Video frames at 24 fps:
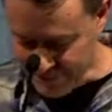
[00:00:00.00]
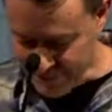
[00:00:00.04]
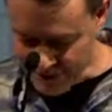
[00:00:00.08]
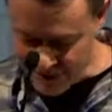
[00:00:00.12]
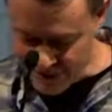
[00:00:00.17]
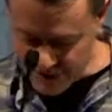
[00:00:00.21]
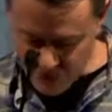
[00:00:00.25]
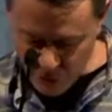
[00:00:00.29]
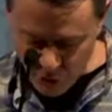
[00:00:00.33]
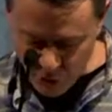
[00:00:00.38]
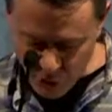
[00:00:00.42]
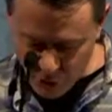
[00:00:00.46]
And
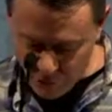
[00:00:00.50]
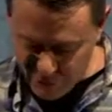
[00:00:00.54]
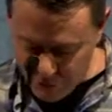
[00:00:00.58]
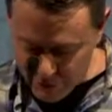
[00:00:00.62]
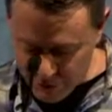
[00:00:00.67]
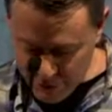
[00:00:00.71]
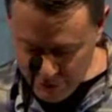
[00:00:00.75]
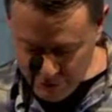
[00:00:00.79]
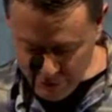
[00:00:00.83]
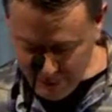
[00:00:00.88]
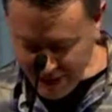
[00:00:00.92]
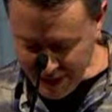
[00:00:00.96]
so often
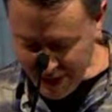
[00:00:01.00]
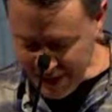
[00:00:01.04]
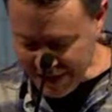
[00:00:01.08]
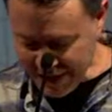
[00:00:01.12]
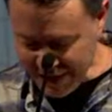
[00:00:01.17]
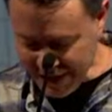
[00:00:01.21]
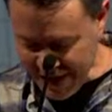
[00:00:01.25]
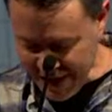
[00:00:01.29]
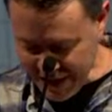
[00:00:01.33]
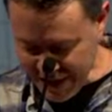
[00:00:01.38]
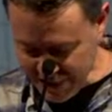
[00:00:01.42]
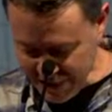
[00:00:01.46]
we play
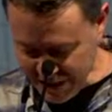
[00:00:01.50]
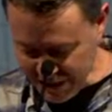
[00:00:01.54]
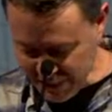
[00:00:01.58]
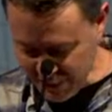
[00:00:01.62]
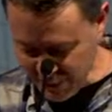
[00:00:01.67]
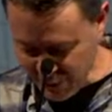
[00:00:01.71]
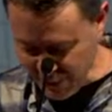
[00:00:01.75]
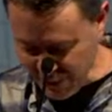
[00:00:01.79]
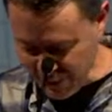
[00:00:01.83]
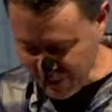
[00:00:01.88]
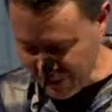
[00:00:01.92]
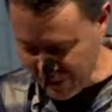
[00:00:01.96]
down His
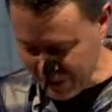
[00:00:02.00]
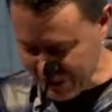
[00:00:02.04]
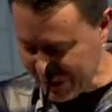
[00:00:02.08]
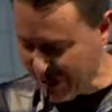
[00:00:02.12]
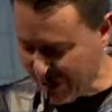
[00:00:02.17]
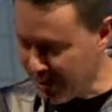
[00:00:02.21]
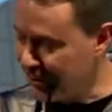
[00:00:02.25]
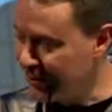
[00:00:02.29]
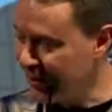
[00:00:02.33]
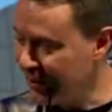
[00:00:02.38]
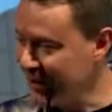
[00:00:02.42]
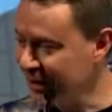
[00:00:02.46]
Word,
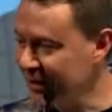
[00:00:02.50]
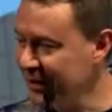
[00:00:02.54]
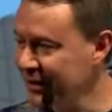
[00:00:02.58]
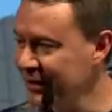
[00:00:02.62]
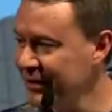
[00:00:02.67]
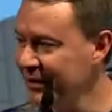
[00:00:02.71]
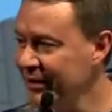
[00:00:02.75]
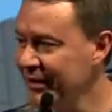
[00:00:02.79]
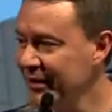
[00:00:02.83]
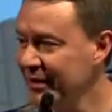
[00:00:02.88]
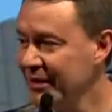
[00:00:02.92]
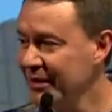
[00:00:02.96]
don't we?
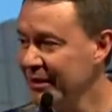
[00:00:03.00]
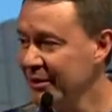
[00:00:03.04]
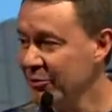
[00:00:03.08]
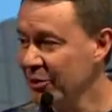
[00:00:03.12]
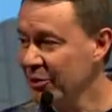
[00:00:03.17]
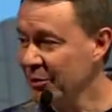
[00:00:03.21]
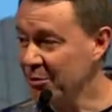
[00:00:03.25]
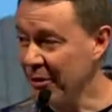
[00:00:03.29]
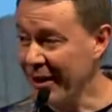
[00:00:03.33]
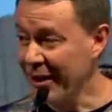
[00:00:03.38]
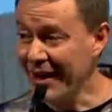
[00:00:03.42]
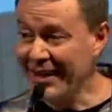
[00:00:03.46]
We
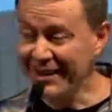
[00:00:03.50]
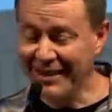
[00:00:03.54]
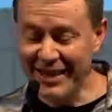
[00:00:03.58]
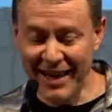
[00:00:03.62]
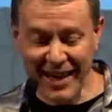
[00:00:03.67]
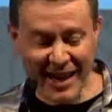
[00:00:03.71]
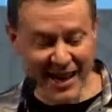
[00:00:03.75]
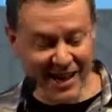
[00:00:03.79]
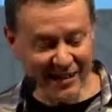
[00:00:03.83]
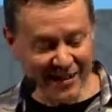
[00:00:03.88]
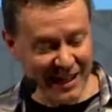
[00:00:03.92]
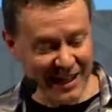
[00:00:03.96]
play
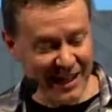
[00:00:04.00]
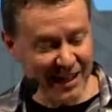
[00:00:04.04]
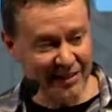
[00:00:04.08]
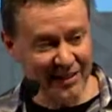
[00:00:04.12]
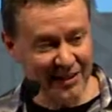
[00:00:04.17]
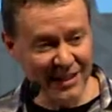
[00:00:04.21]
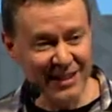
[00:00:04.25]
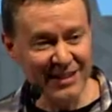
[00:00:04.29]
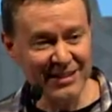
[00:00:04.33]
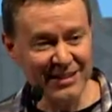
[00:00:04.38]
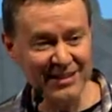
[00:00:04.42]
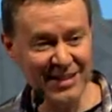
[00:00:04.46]
down our
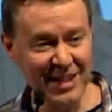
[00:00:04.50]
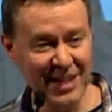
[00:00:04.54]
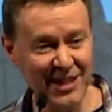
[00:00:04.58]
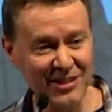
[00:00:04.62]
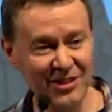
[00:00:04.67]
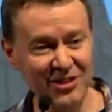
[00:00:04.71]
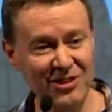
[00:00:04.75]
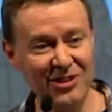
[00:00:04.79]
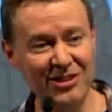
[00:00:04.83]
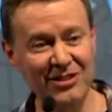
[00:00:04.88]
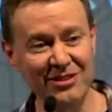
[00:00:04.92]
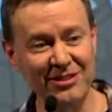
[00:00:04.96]

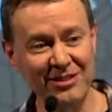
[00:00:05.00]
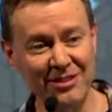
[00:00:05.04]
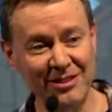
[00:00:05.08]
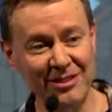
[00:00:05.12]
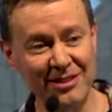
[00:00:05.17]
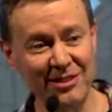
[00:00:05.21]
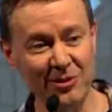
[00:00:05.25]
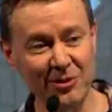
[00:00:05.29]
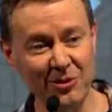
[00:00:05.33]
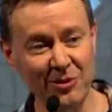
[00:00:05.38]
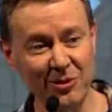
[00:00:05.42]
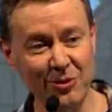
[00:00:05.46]
inattention
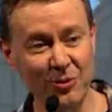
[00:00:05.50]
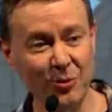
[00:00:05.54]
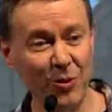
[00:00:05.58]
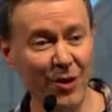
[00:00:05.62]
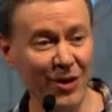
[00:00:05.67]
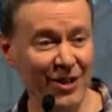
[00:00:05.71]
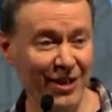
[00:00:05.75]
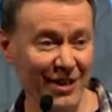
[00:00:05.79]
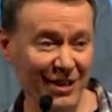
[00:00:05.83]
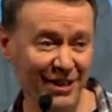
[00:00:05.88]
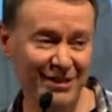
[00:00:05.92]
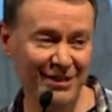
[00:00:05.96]
to what
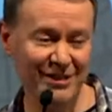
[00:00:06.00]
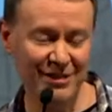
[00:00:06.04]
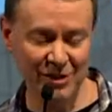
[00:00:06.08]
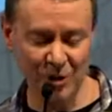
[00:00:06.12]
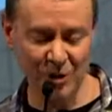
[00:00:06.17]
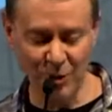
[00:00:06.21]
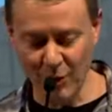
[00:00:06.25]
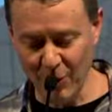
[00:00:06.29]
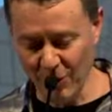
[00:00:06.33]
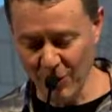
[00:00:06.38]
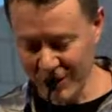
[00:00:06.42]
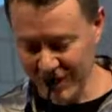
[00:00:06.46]
He has
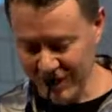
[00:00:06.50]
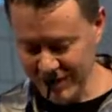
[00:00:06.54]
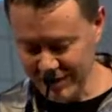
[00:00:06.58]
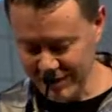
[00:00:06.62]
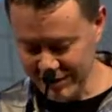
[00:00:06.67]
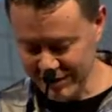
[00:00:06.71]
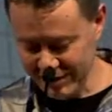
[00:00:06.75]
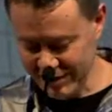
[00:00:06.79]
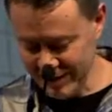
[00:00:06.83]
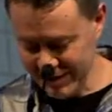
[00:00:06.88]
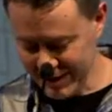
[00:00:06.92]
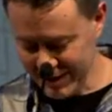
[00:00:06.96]
taught
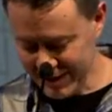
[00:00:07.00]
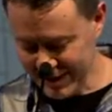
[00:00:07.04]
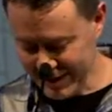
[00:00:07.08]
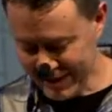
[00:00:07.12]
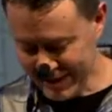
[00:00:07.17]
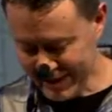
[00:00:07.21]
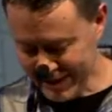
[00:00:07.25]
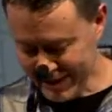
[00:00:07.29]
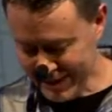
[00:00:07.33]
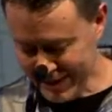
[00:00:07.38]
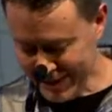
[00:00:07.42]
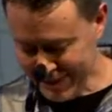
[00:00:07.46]
us.
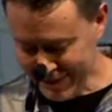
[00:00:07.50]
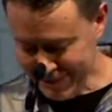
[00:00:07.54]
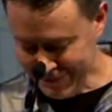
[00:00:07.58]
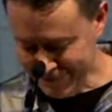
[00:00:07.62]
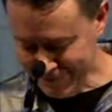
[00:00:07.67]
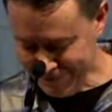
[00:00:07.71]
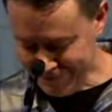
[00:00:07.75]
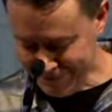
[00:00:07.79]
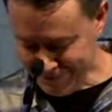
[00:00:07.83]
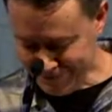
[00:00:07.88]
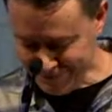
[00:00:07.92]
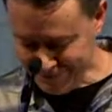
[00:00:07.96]

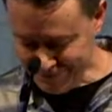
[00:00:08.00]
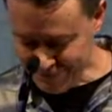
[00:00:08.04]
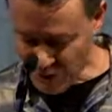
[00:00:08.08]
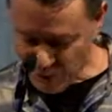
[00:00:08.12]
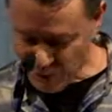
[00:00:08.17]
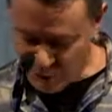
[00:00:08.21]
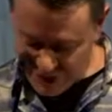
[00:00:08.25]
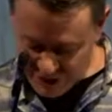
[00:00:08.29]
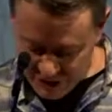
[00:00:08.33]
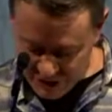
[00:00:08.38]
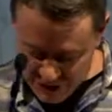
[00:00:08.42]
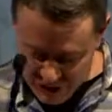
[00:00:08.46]

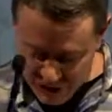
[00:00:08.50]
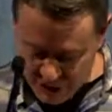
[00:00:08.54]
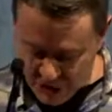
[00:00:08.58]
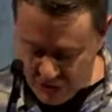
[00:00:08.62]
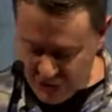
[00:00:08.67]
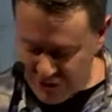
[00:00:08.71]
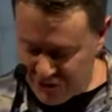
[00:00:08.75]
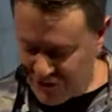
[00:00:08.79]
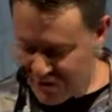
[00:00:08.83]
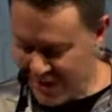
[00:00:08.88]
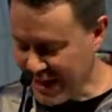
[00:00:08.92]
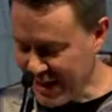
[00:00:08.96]
We
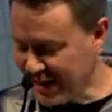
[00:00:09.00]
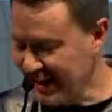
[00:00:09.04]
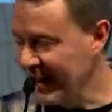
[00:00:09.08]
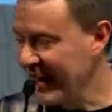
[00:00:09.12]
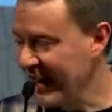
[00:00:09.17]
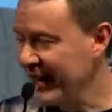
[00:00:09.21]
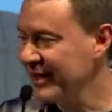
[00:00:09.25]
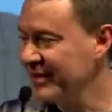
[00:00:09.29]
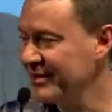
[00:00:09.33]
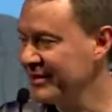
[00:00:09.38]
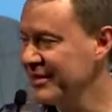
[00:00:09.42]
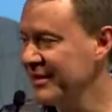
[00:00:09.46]
excuse our
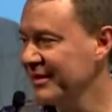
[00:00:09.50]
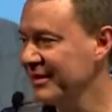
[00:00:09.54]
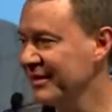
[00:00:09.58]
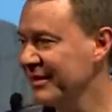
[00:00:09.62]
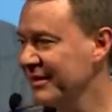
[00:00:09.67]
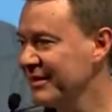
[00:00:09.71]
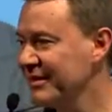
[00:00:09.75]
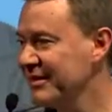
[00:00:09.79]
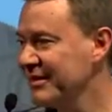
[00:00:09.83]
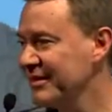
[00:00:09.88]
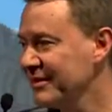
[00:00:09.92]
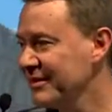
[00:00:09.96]

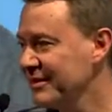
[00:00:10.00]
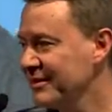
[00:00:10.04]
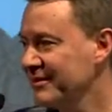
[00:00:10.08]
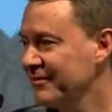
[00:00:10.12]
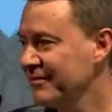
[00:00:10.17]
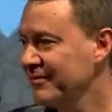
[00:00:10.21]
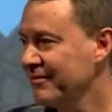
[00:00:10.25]
laziness.